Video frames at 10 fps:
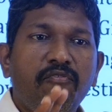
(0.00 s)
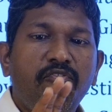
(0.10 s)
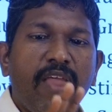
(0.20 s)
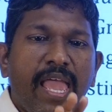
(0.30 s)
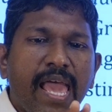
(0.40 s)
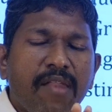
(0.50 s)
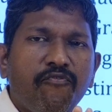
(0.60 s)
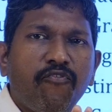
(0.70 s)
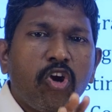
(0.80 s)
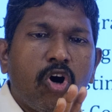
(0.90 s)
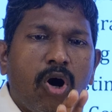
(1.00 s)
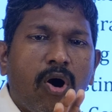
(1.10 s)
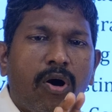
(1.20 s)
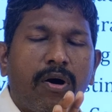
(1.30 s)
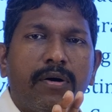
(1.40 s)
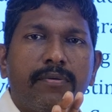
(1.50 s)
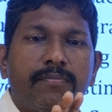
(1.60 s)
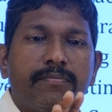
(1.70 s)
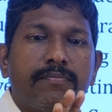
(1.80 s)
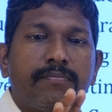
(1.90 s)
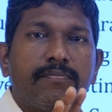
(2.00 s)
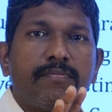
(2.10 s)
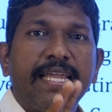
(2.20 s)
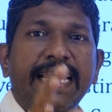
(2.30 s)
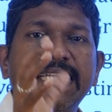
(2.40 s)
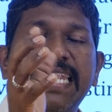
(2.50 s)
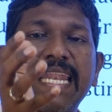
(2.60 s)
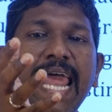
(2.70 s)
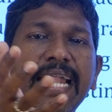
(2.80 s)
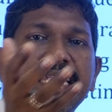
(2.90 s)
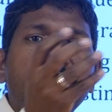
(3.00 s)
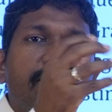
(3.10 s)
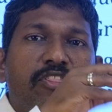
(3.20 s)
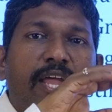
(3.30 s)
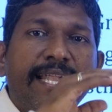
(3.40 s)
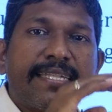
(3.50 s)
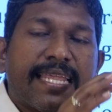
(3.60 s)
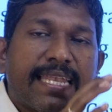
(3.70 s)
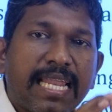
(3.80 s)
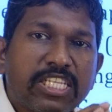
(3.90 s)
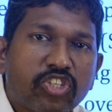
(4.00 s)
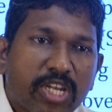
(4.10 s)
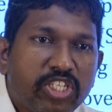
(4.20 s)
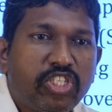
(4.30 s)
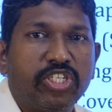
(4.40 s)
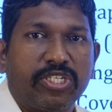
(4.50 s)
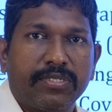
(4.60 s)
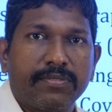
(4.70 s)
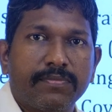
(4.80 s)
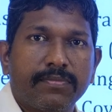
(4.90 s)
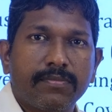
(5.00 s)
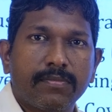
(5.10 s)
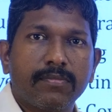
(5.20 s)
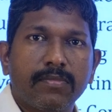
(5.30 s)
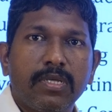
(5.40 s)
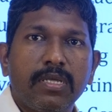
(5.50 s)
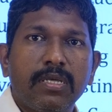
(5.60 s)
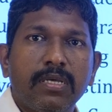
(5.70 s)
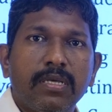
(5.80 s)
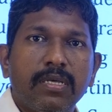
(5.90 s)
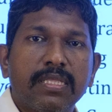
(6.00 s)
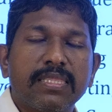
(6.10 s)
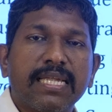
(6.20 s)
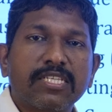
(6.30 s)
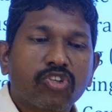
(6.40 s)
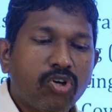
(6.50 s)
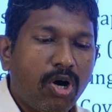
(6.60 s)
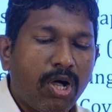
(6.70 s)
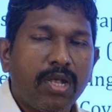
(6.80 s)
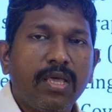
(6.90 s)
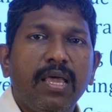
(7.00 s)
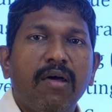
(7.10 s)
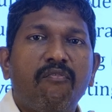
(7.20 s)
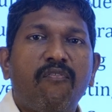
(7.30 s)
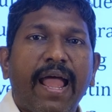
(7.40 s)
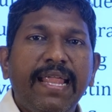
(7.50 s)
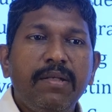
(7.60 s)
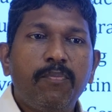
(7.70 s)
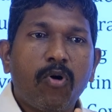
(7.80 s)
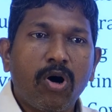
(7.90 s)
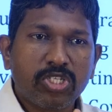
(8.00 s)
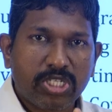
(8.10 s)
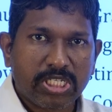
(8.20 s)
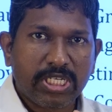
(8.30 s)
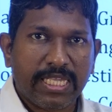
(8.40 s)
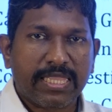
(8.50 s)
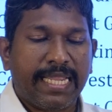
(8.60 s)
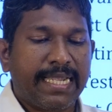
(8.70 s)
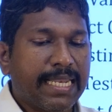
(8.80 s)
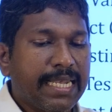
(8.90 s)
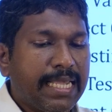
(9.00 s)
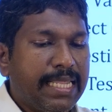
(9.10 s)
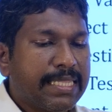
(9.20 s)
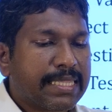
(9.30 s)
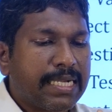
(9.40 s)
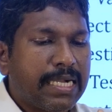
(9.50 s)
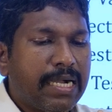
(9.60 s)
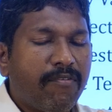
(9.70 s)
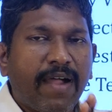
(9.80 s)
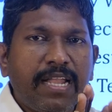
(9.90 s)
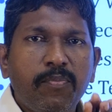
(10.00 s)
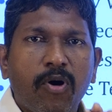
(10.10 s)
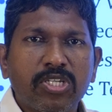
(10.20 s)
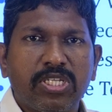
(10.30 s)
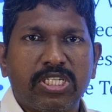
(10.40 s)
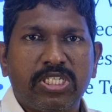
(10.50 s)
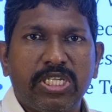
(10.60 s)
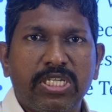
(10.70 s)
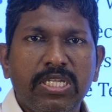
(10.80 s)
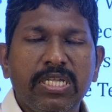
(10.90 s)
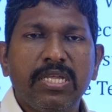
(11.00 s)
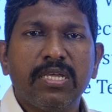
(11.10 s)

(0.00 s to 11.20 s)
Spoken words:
Where we are interacting with the internal structure, that's called white box testing. In the white box testing,